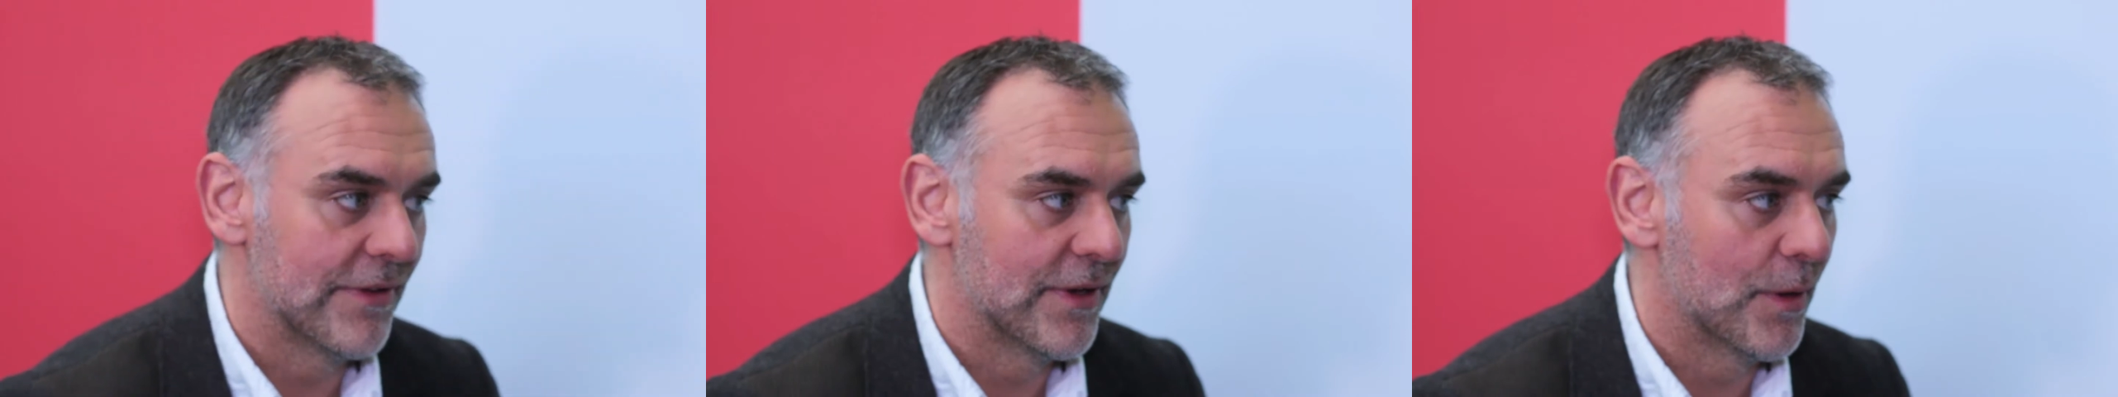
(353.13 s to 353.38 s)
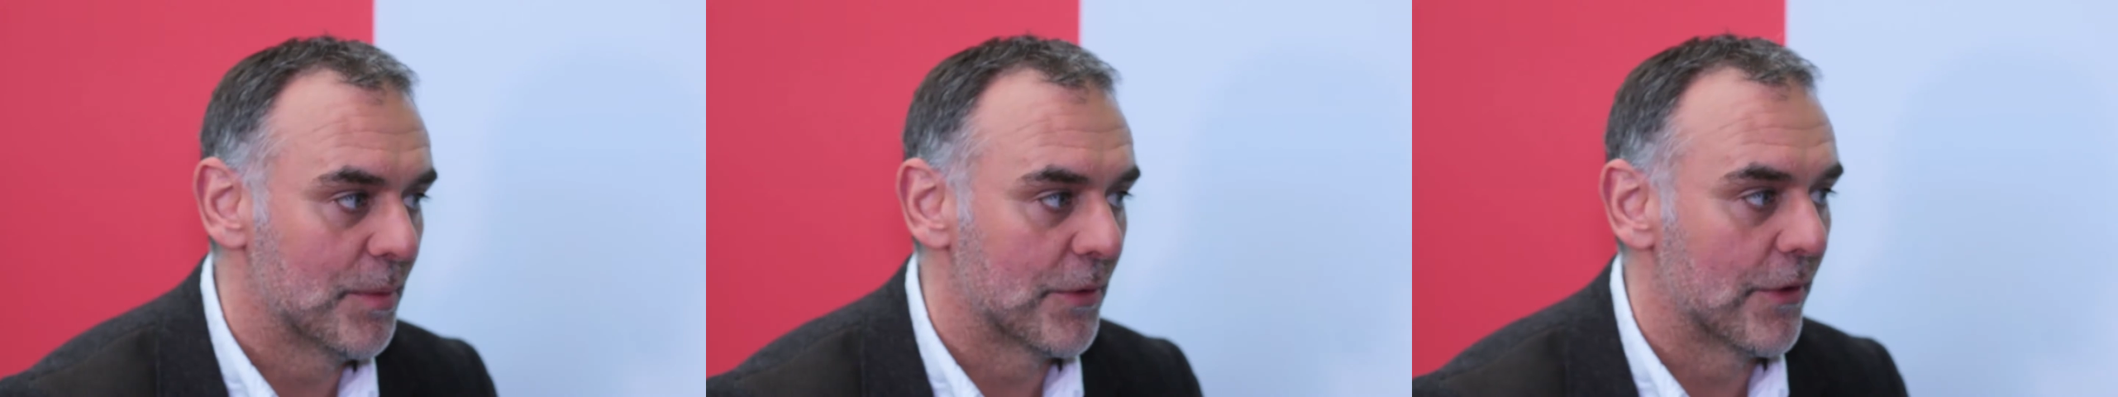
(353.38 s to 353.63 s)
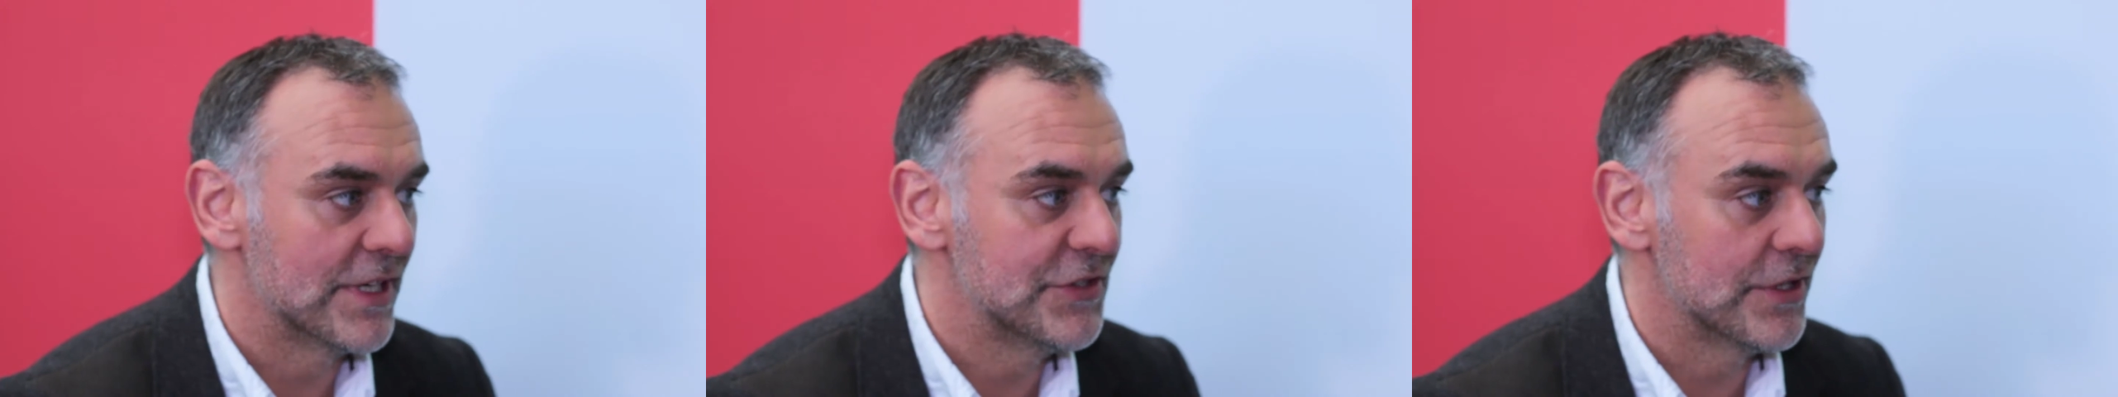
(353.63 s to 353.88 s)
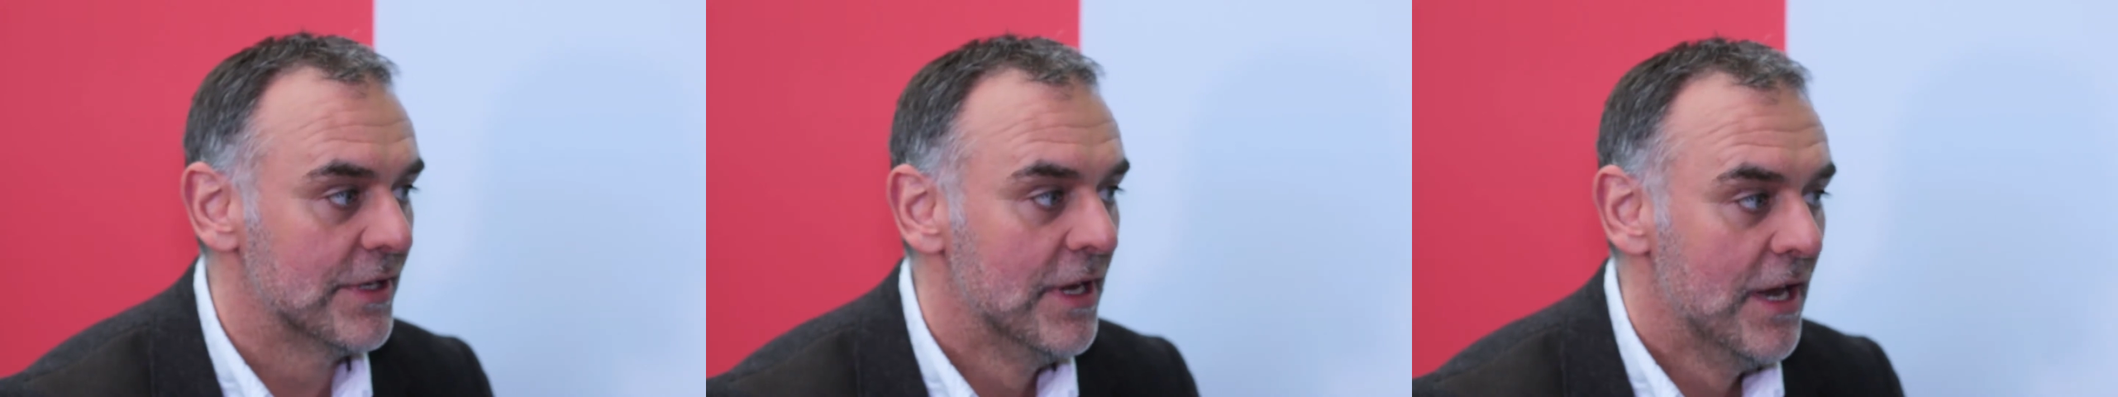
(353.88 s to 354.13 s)
for the
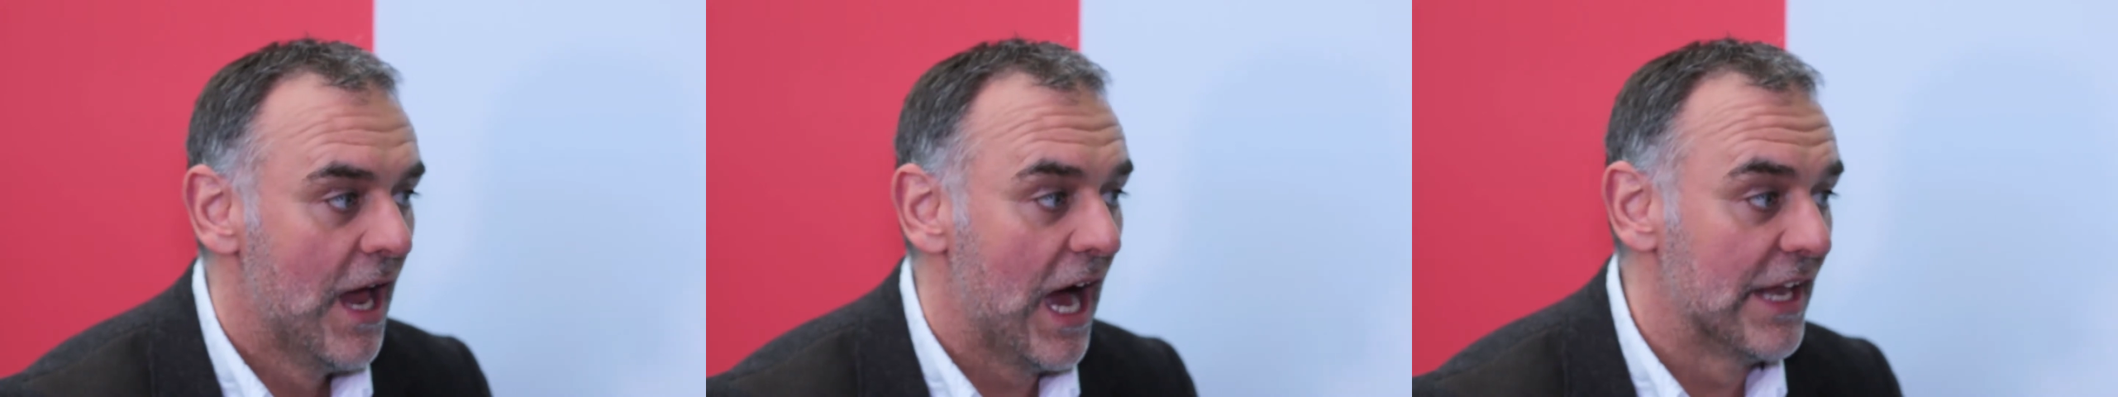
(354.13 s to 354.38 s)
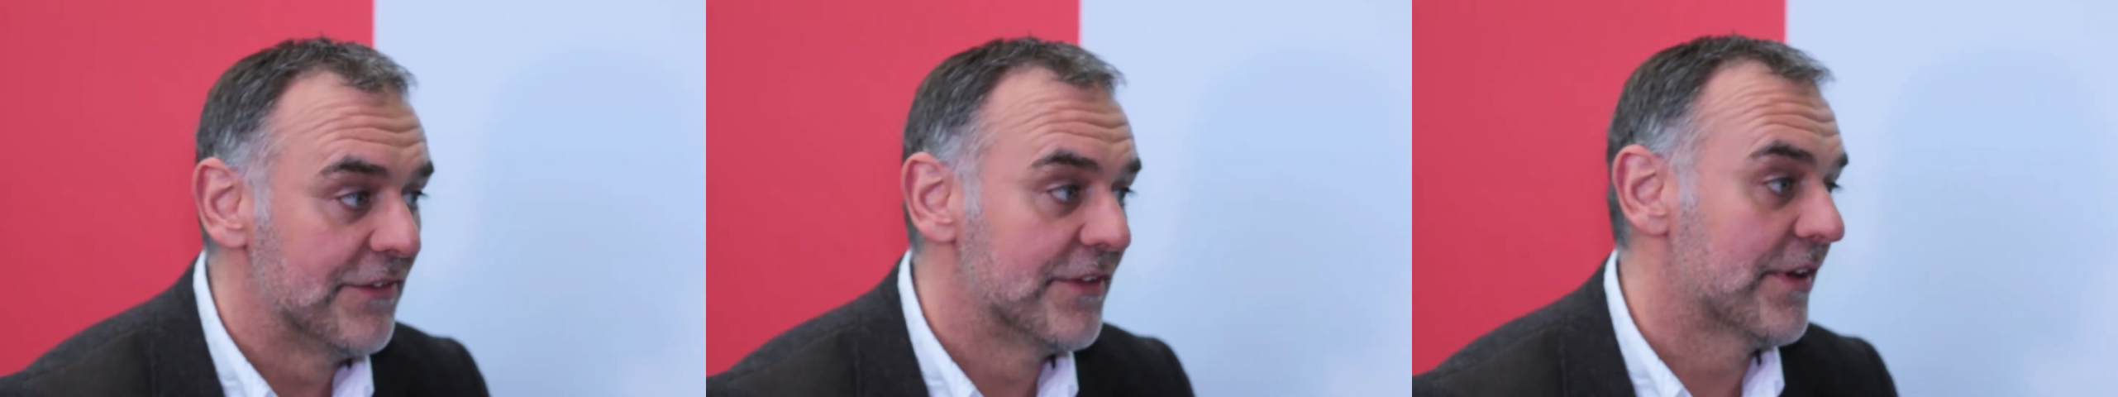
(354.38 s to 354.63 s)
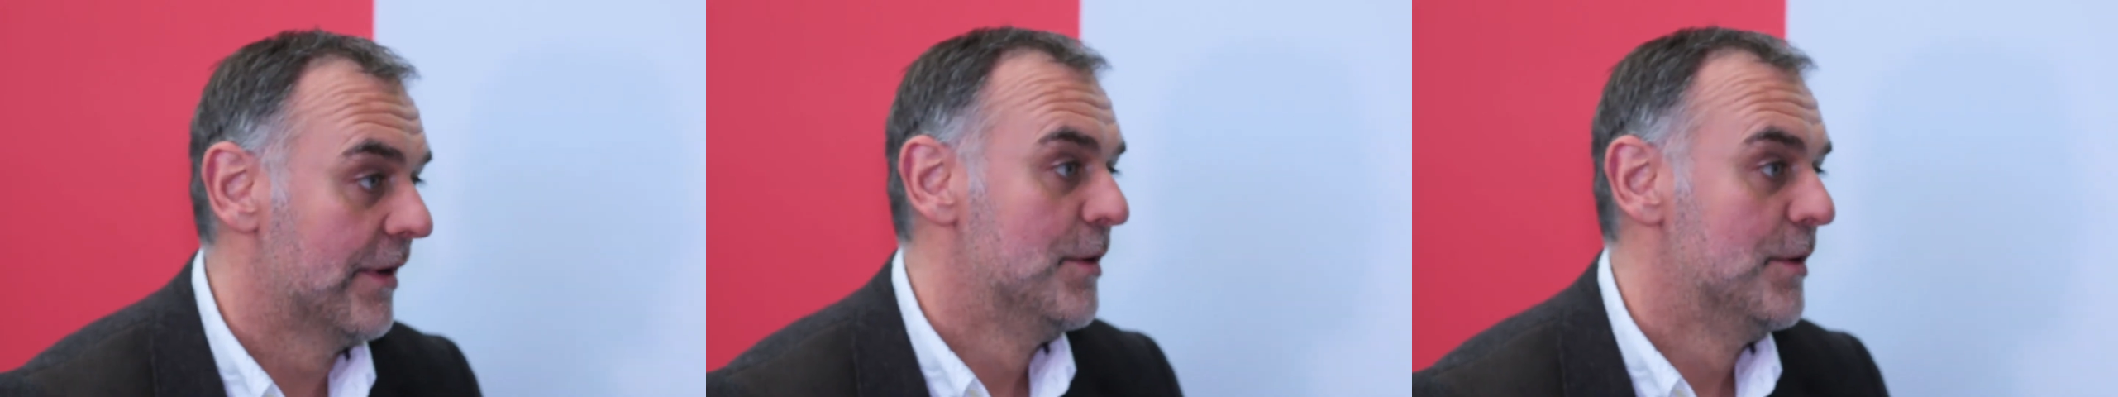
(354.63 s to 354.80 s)
operation. And